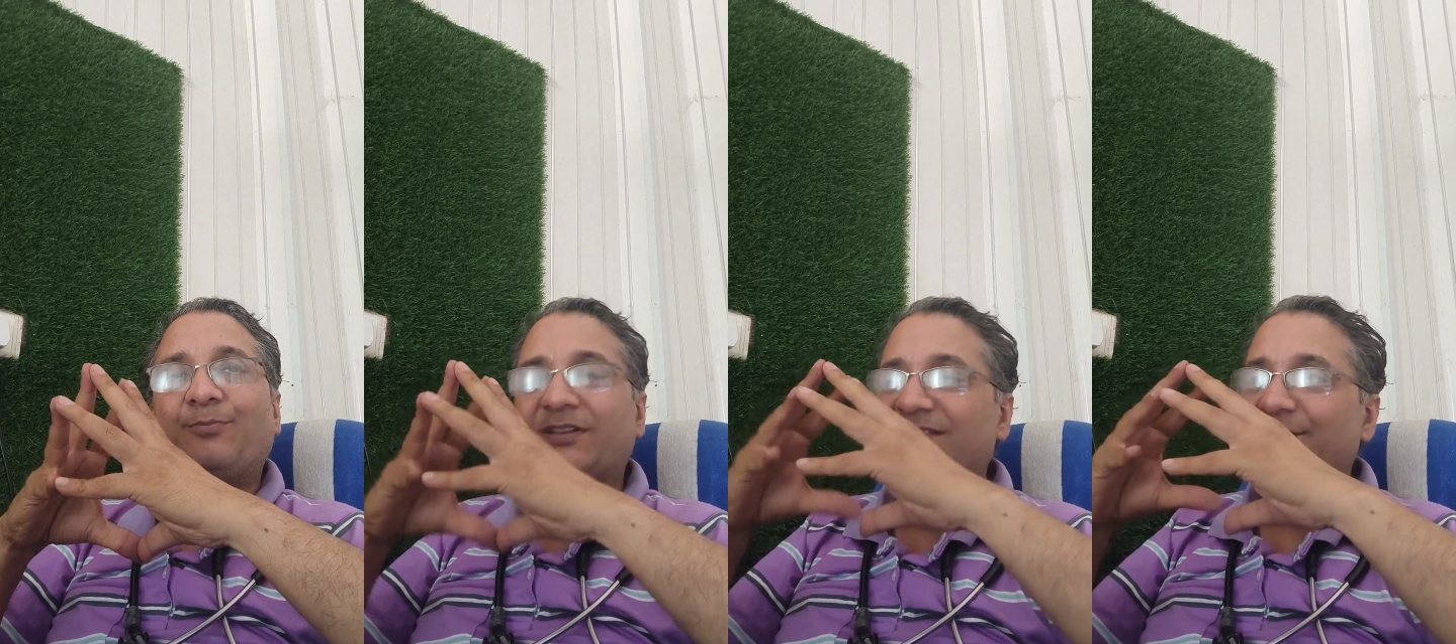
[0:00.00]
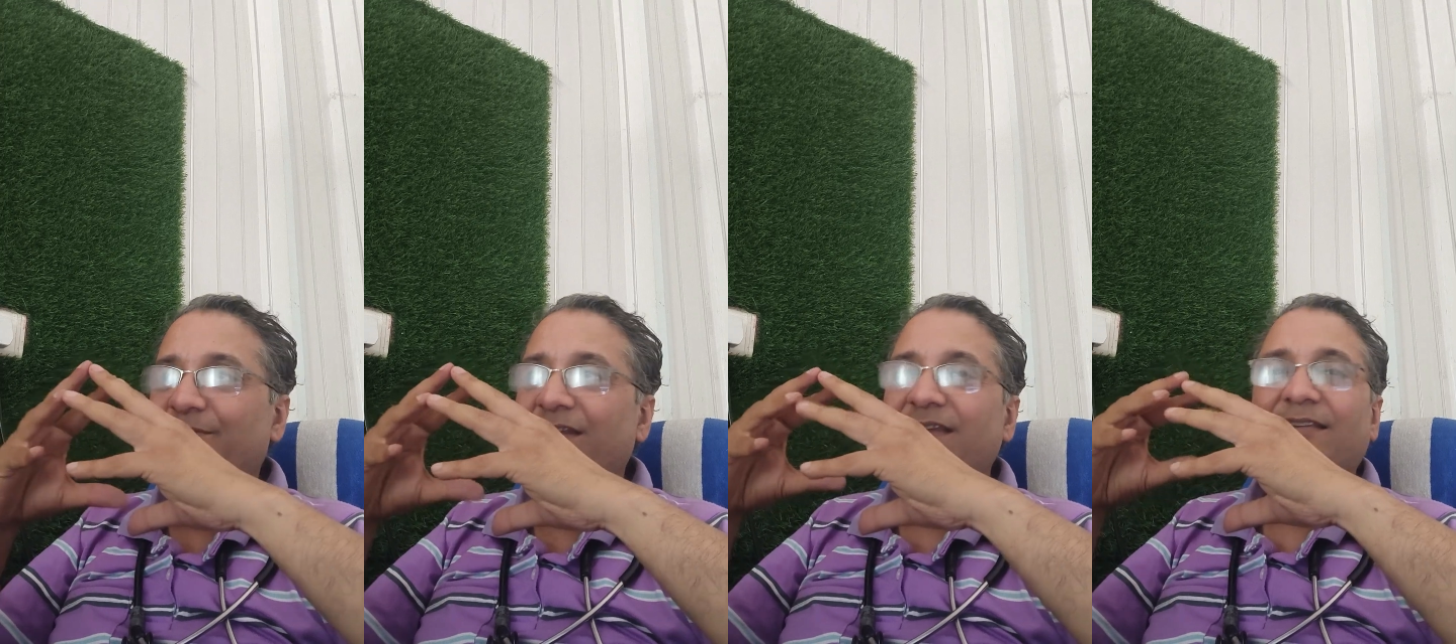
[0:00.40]

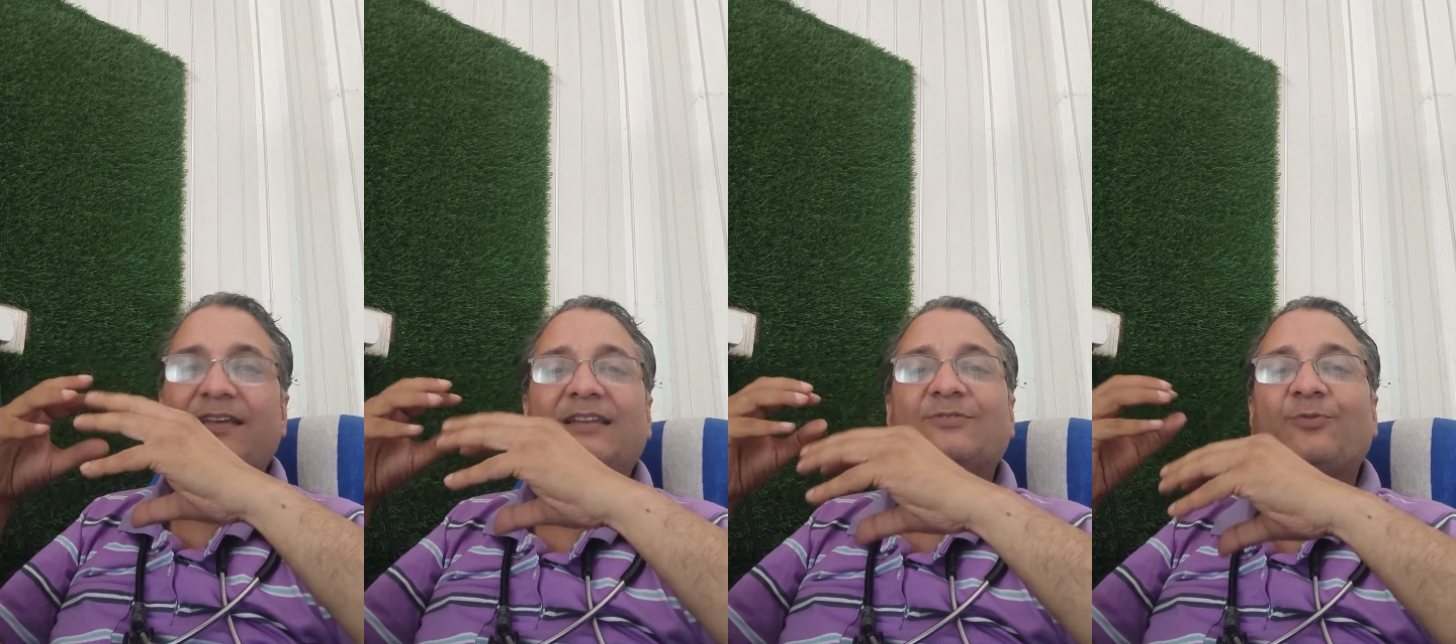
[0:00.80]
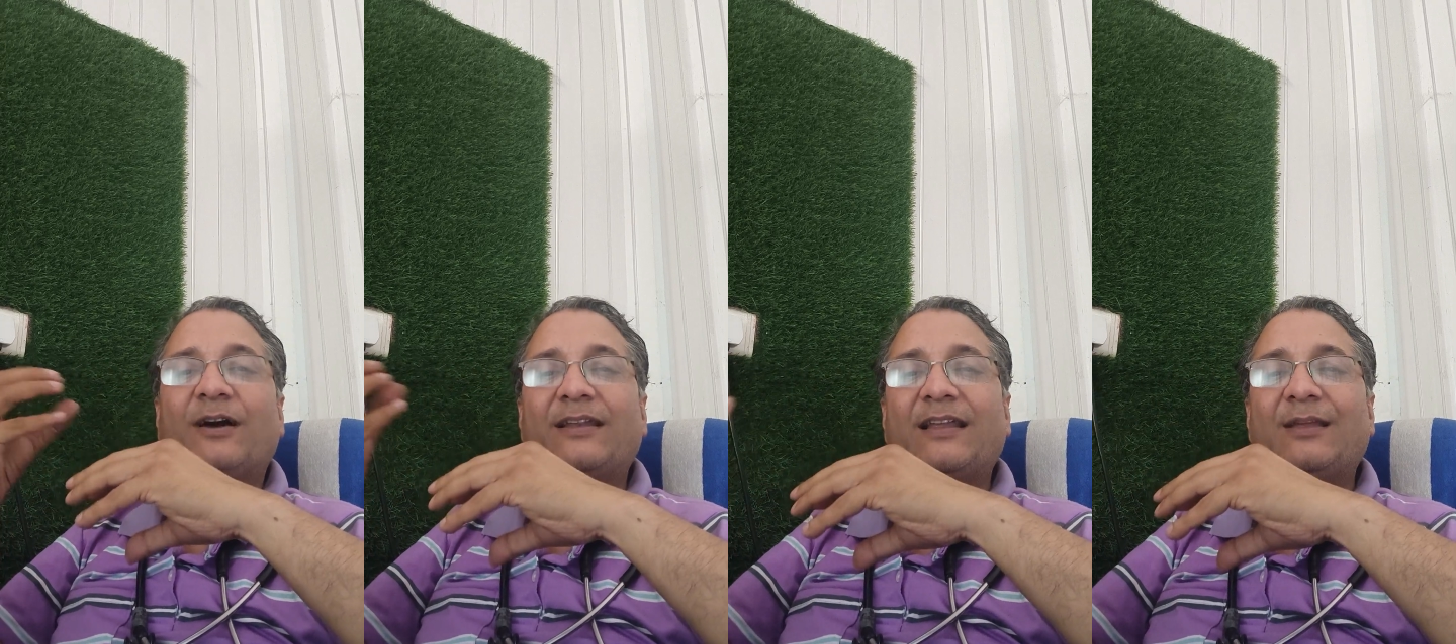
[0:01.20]
principally there is
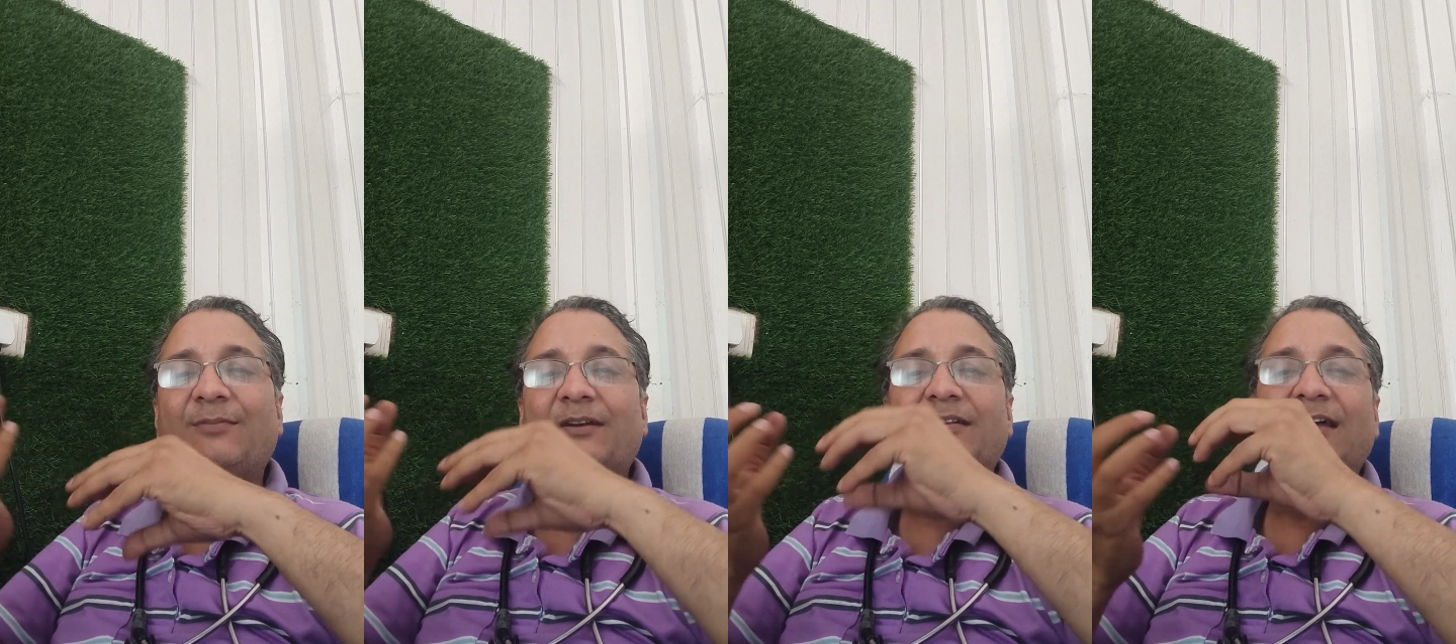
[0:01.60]
one element,